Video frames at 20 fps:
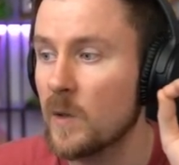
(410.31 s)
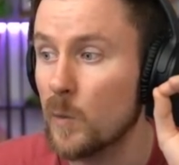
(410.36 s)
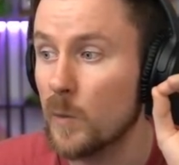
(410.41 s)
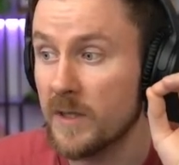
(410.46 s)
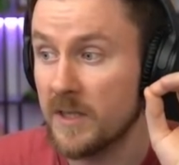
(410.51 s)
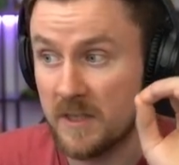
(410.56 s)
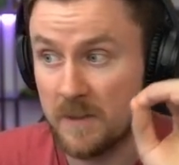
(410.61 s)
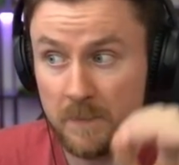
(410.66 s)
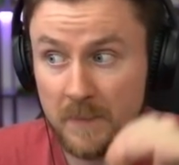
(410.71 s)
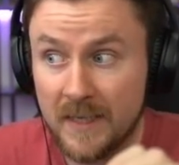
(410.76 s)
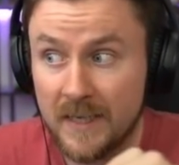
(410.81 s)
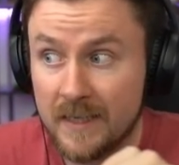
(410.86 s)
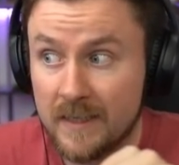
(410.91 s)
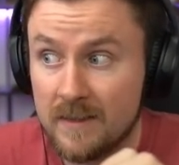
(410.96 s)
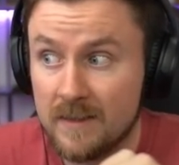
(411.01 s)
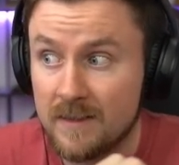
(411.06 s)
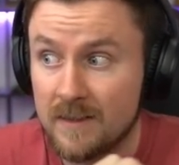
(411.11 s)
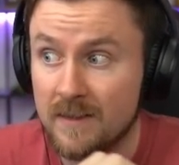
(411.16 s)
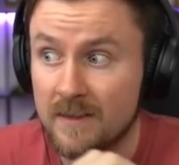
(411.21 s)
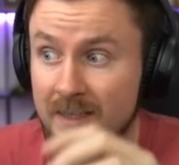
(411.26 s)
which
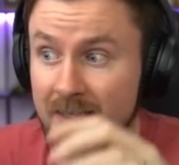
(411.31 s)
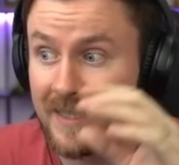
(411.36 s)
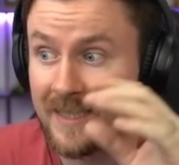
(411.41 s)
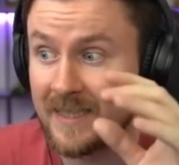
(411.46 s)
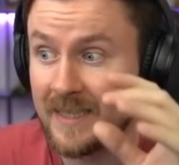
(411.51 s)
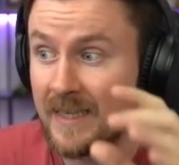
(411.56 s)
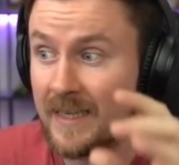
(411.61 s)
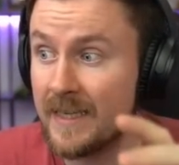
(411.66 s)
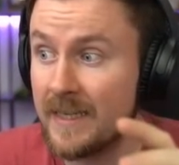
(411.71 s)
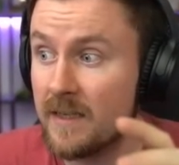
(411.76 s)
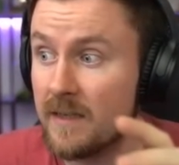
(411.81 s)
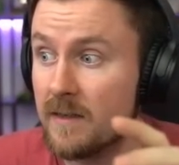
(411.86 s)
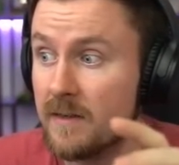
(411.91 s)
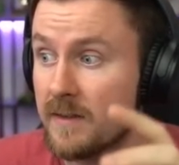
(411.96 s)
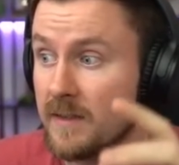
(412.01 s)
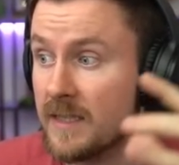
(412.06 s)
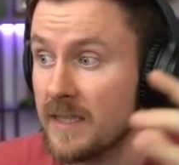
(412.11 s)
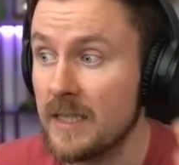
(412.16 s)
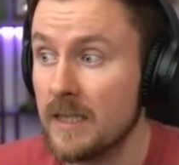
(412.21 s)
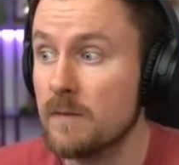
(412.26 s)
means the king,
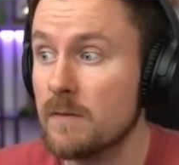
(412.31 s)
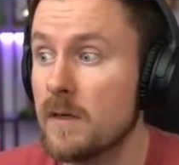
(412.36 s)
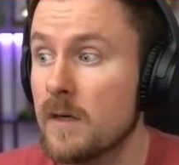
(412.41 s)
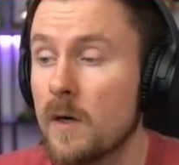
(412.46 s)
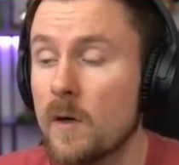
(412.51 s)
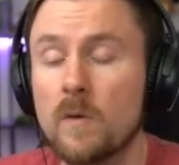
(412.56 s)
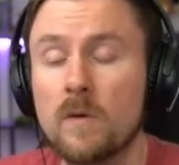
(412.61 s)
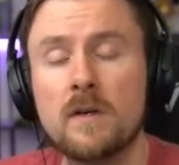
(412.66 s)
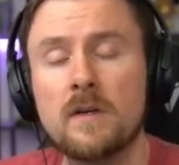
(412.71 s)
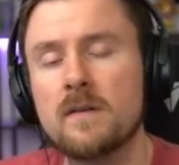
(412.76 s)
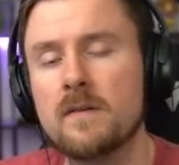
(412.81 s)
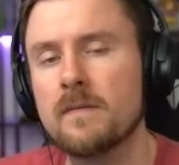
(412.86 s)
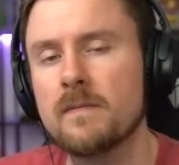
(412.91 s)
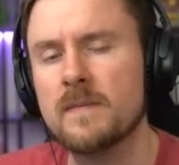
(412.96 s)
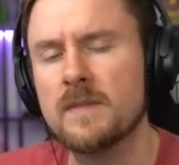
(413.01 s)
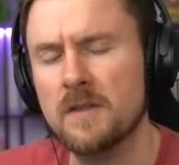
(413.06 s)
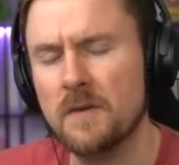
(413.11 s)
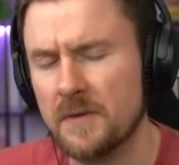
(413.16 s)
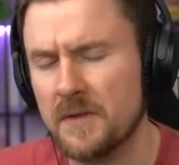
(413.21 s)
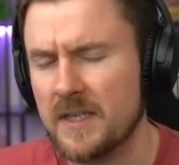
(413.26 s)
the hero,
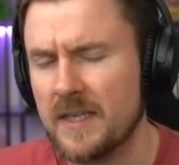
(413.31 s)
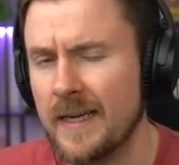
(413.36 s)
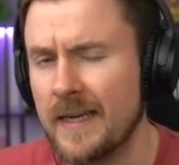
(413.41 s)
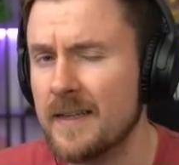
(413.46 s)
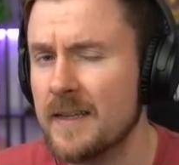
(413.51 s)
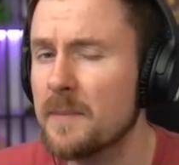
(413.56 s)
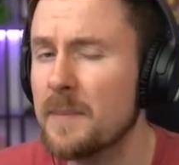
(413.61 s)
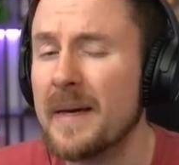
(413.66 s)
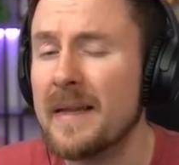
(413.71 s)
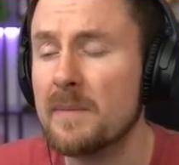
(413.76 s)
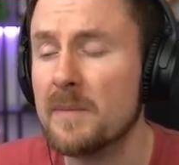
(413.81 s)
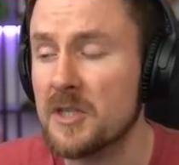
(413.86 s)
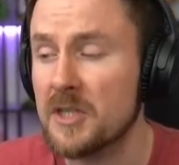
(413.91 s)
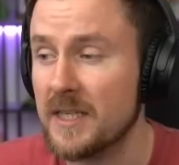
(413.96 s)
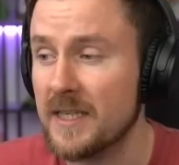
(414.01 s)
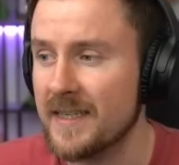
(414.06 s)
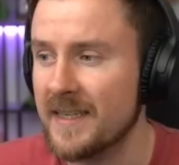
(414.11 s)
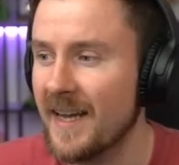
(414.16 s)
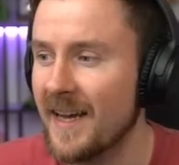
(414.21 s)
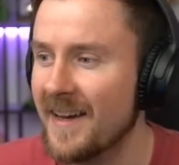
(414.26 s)
it's not the king, the battle
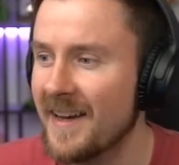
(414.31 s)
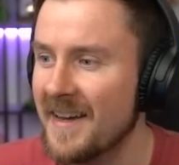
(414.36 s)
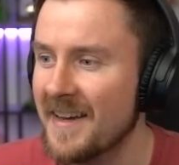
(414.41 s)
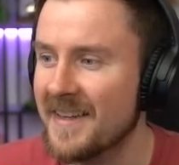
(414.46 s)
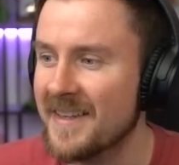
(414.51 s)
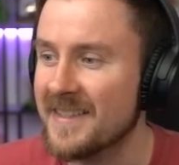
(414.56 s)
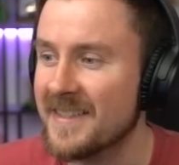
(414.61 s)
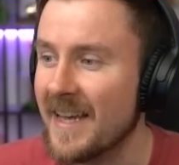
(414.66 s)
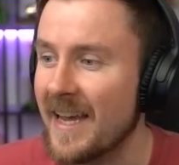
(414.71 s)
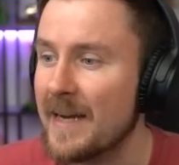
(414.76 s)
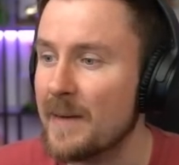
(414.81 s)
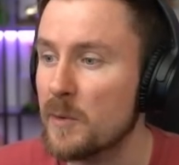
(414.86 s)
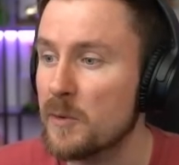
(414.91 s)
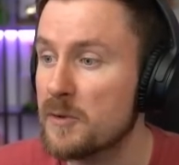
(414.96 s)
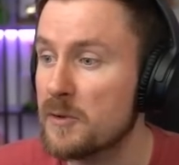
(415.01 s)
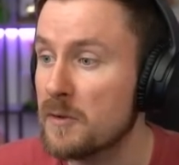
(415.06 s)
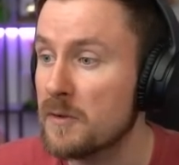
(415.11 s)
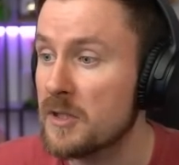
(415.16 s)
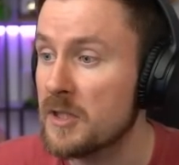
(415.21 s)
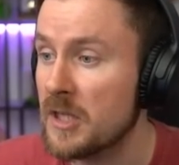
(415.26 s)
machine is
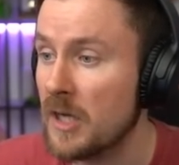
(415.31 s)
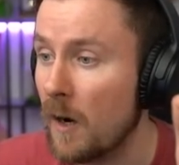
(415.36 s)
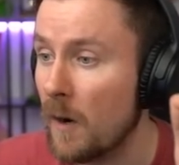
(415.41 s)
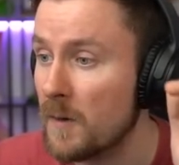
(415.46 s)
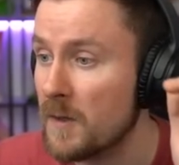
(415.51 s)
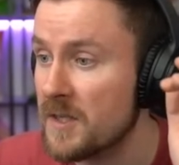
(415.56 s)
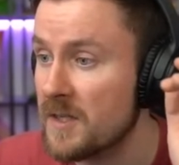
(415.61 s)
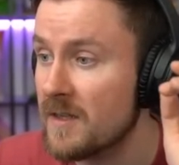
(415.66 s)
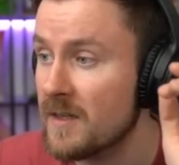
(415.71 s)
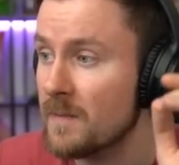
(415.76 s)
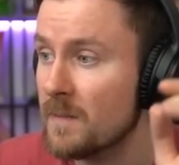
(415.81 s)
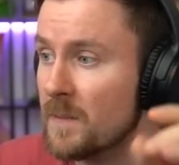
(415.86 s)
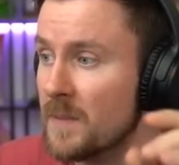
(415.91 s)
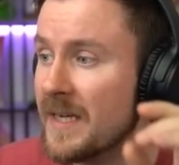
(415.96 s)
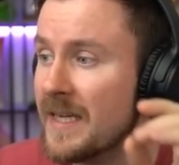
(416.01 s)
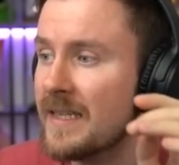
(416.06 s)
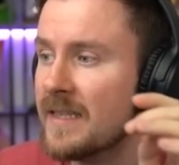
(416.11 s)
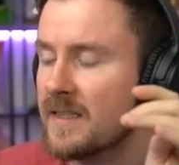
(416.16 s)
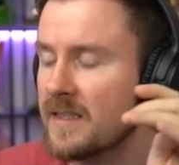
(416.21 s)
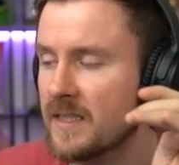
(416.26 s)
able to charge the
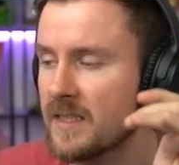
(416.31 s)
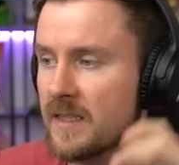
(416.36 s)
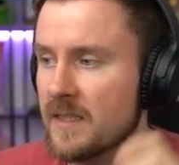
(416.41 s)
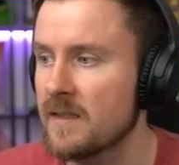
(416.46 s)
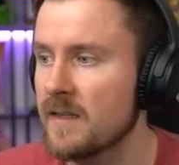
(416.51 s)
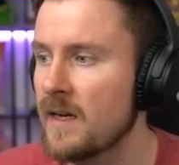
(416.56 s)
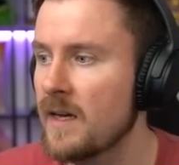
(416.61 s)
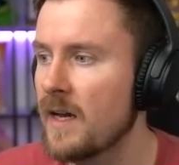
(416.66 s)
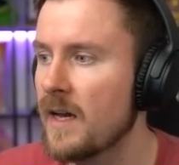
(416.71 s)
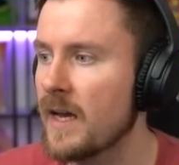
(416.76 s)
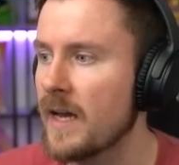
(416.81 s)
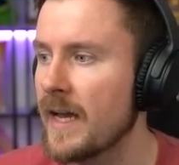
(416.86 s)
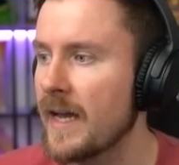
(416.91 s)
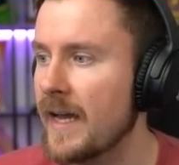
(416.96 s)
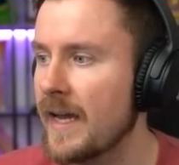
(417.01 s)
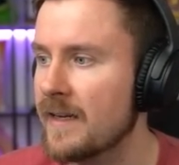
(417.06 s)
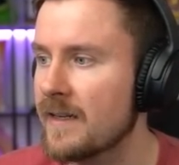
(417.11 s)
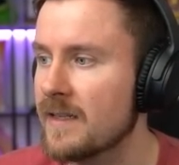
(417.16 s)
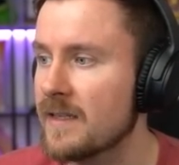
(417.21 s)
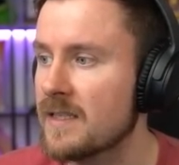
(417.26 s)
ability
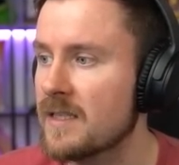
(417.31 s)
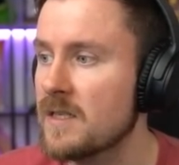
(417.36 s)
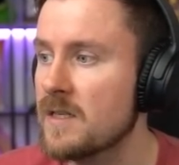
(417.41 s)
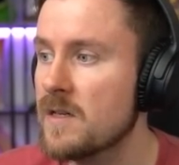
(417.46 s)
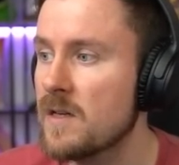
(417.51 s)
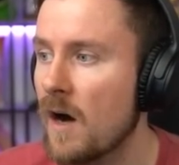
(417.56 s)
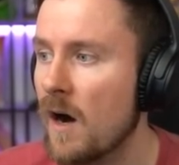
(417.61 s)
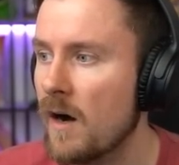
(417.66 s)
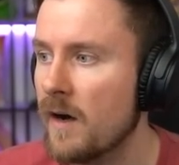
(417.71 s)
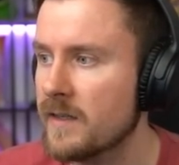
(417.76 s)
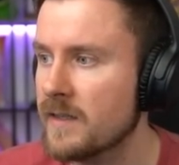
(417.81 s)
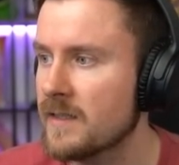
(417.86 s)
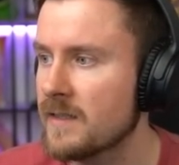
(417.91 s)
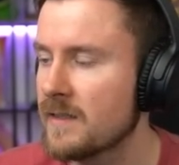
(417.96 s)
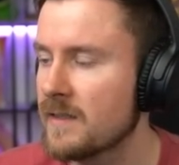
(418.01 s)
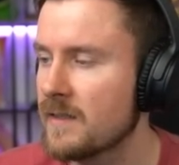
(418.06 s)
and is not